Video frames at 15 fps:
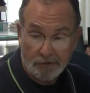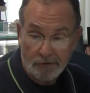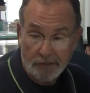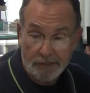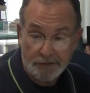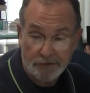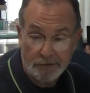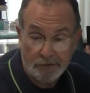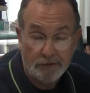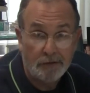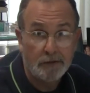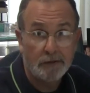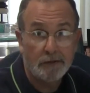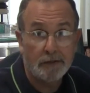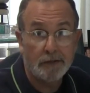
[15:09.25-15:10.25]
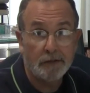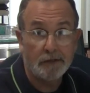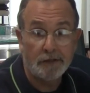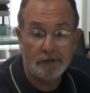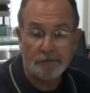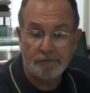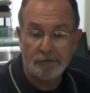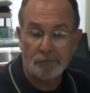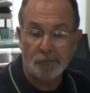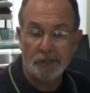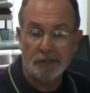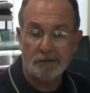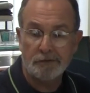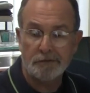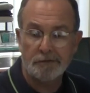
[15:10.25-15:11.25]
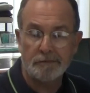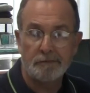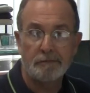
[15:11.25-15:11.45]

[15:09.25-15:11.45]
lesson in a few minutes.